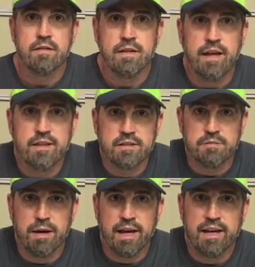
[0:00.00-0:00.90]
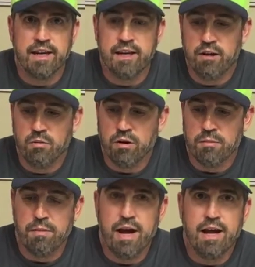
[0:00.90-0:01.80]
Hey, this is Mac again.
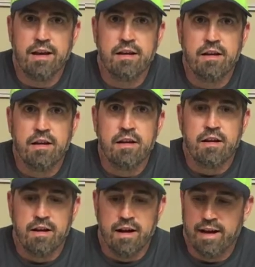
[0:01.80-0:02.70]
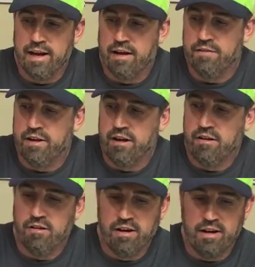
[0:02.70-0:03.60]
Welcome back. I have
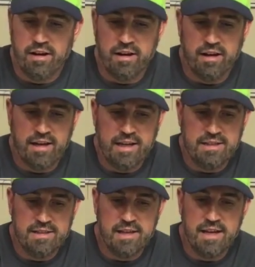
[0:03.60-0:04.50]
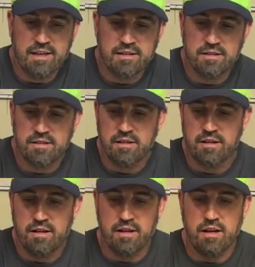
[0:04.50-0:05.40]
here an ECX
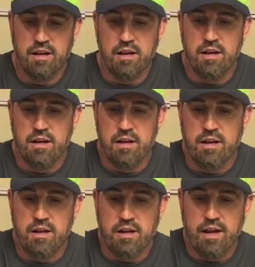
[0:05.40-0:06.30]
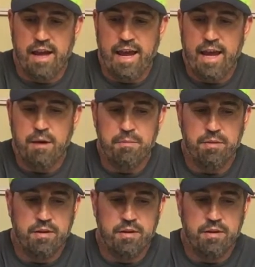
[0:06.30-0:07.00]
AMP